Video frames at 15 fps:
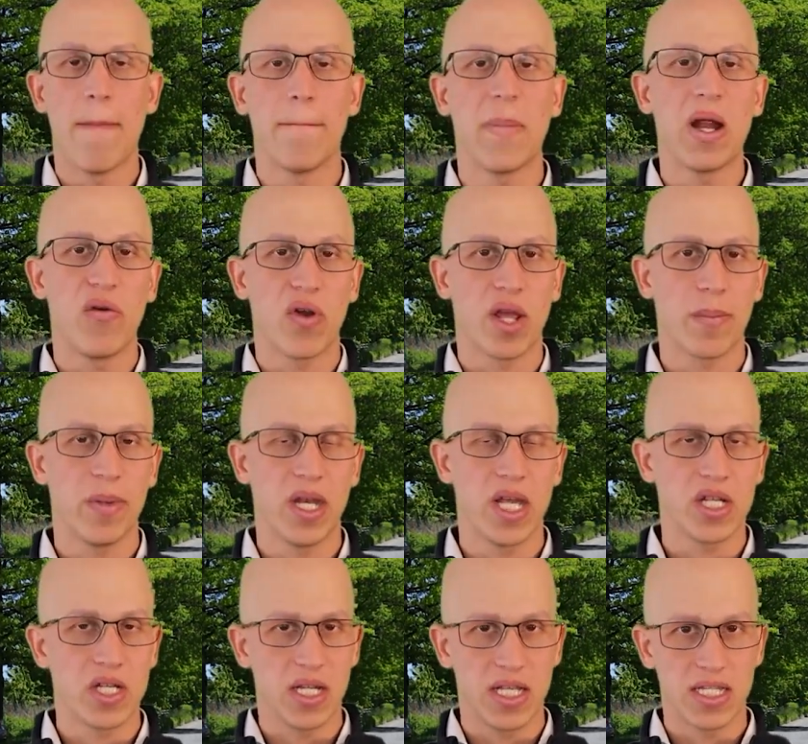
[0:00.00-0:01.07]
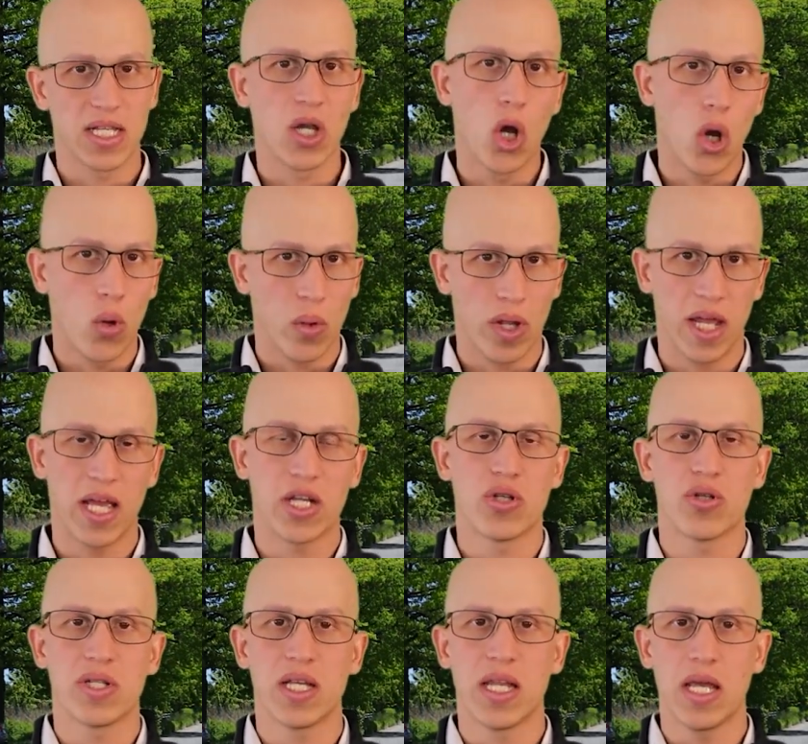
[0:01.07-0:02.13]
My recommendation is go
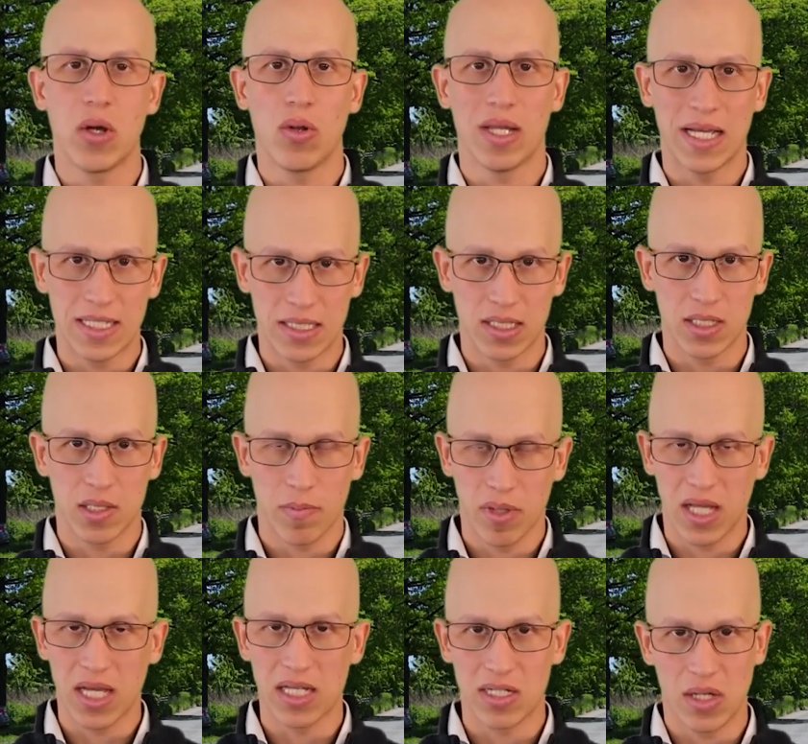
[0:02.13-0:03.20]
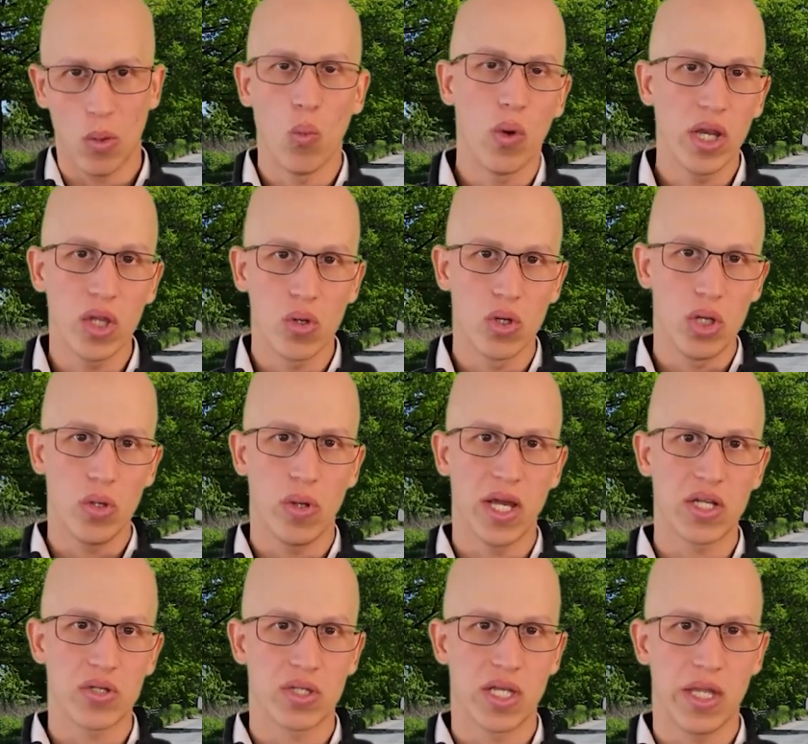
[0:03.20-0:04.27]
get your CDL license, because when you do
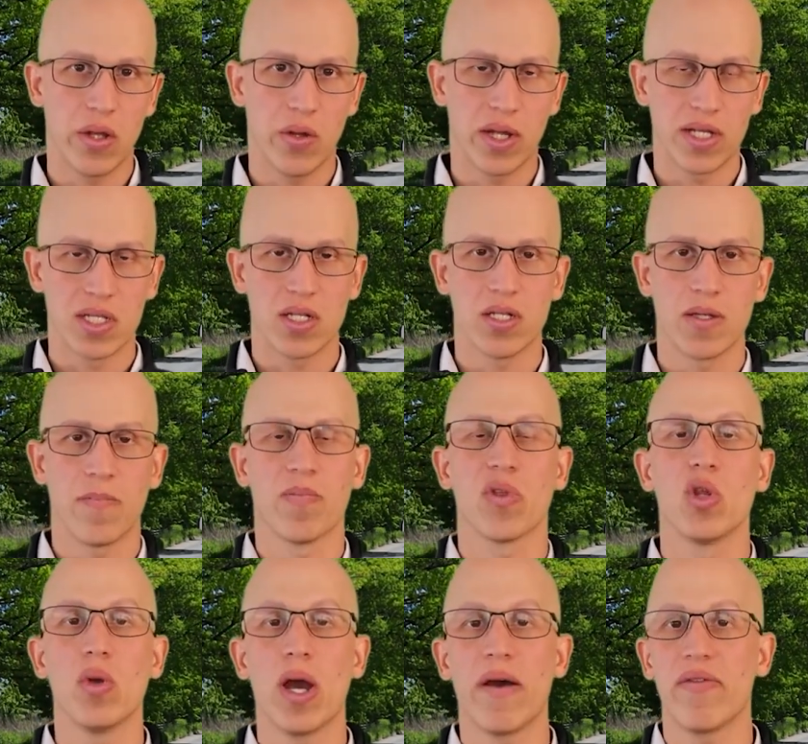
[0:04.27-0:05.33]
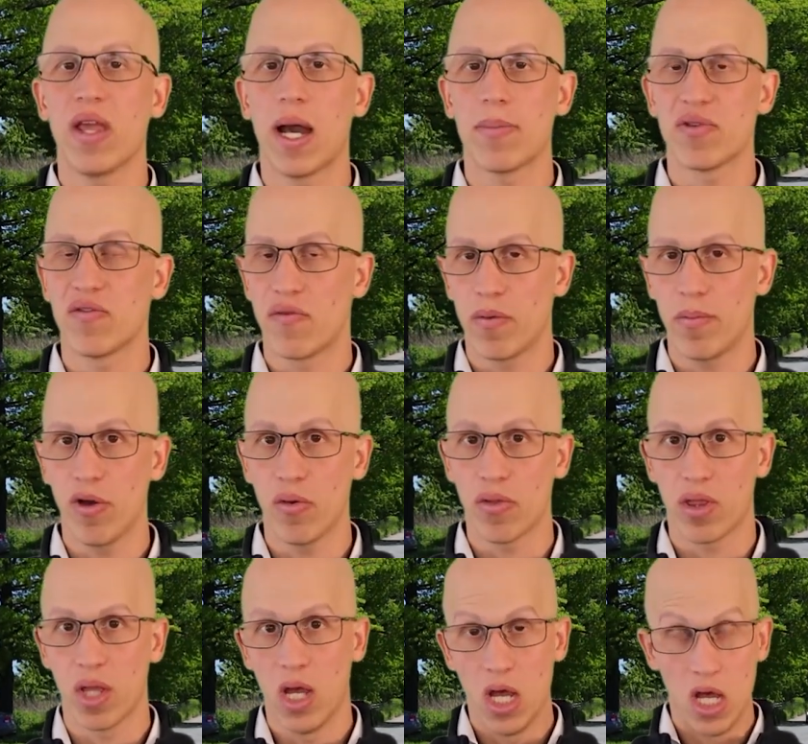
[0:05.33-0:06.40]
get your CDL license, you have the option for
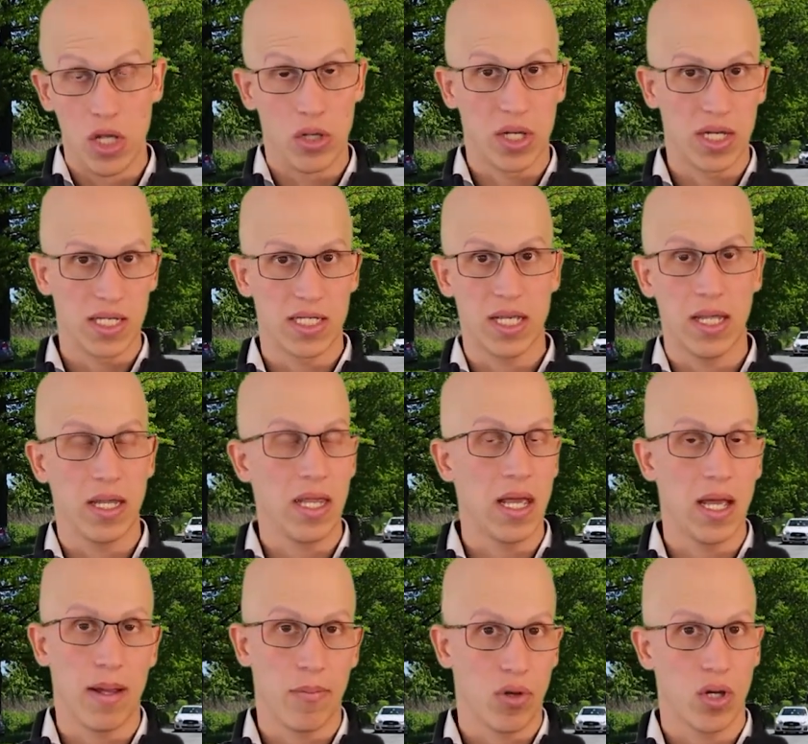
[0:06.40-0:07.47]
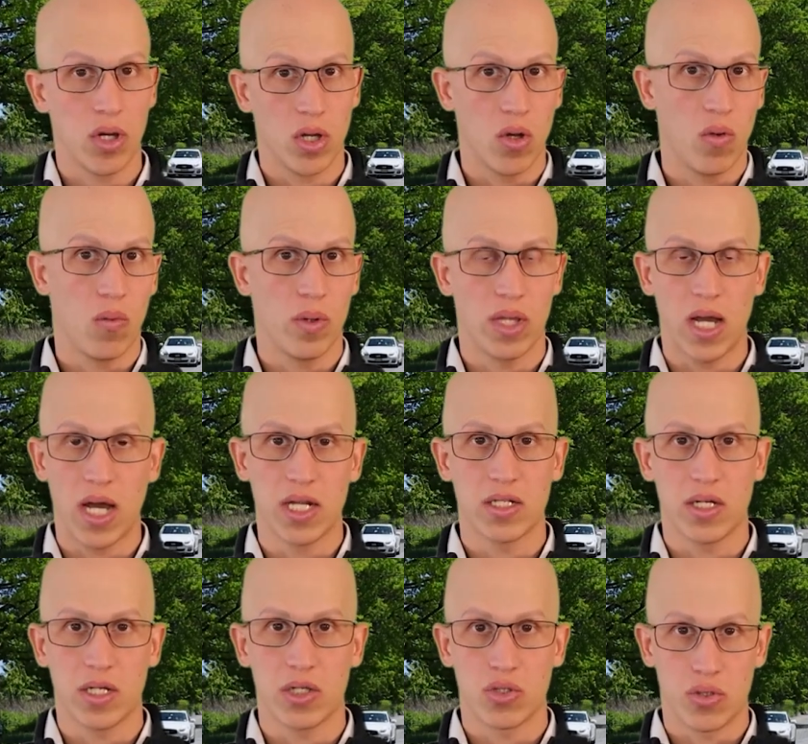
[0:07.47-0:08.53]
both. You can decide, yeah, I'm going to go with a
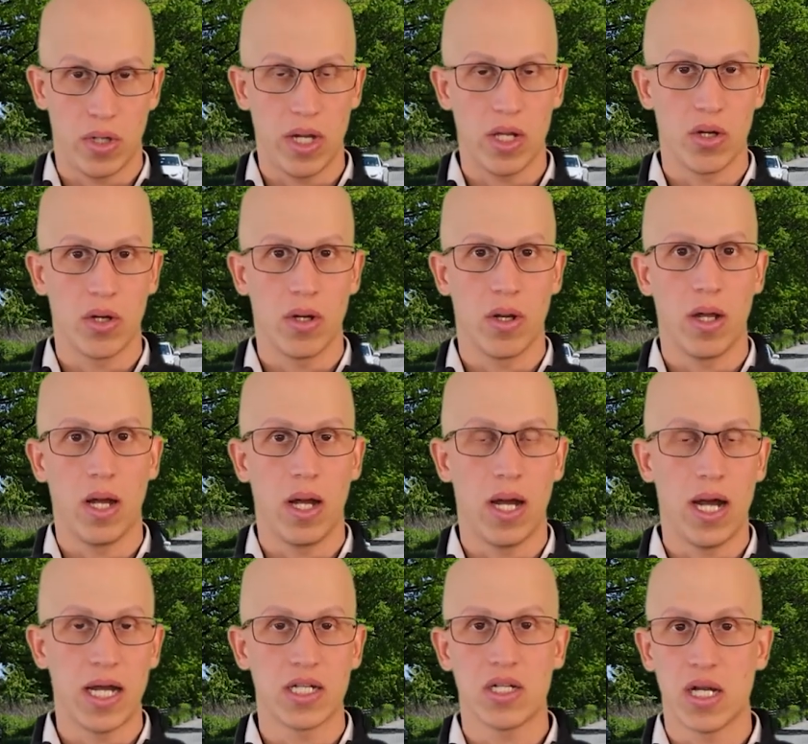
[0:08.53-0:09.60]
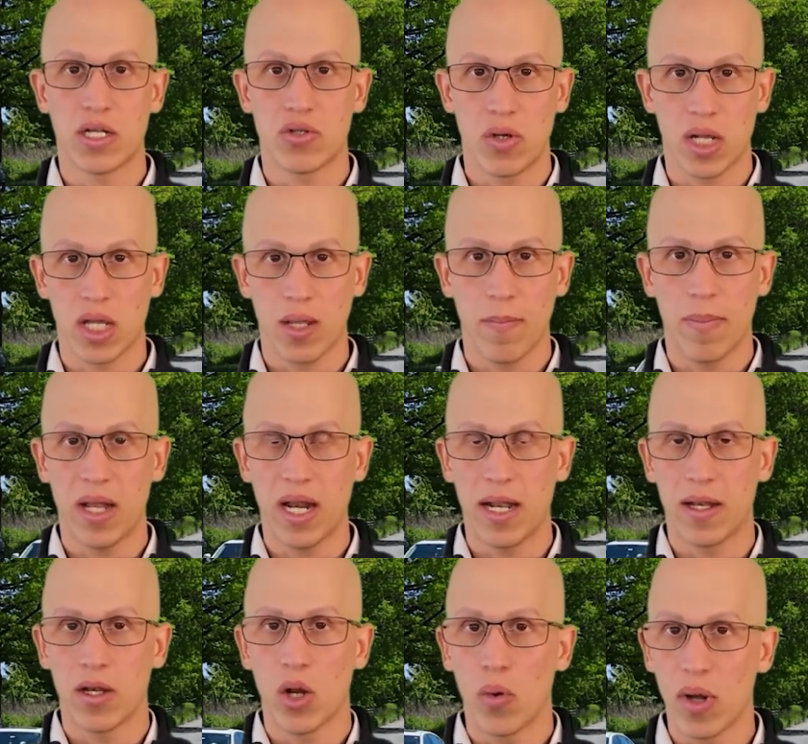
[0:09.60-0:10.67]
hotshot trailer, a hotshot trucking, but
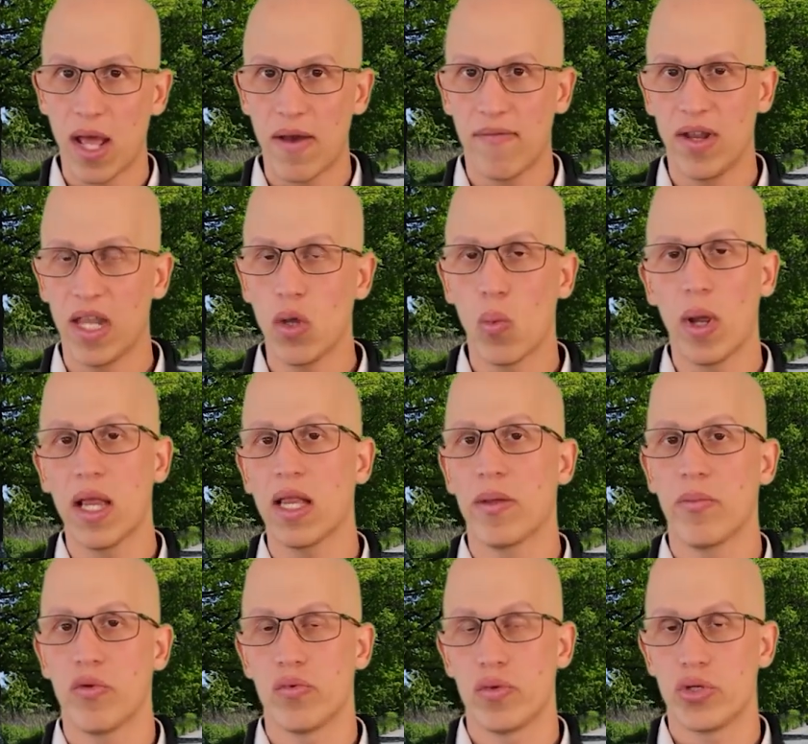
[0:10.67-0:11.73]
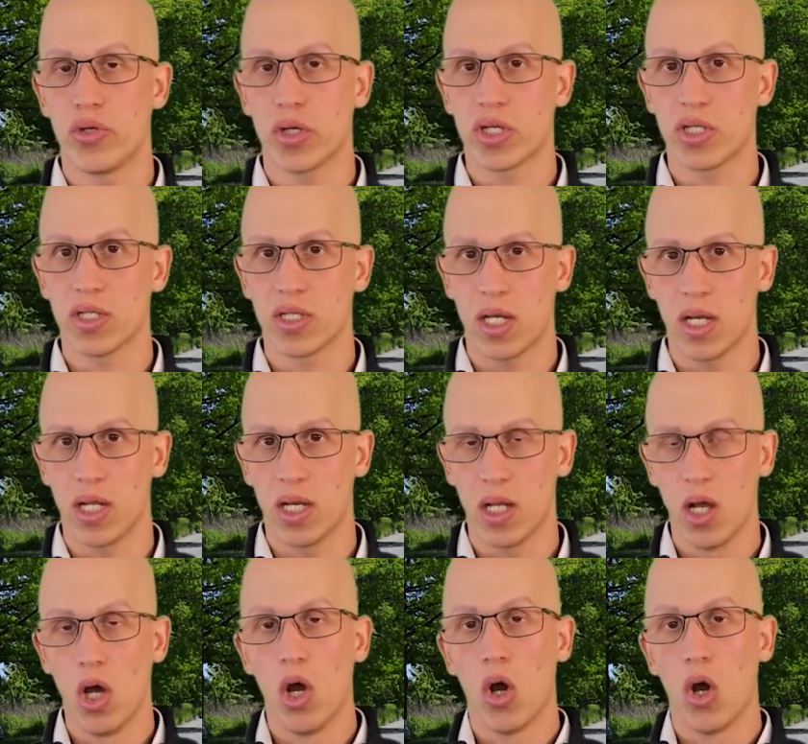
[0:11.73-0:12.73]
I don't have any weight limit restrictions on it.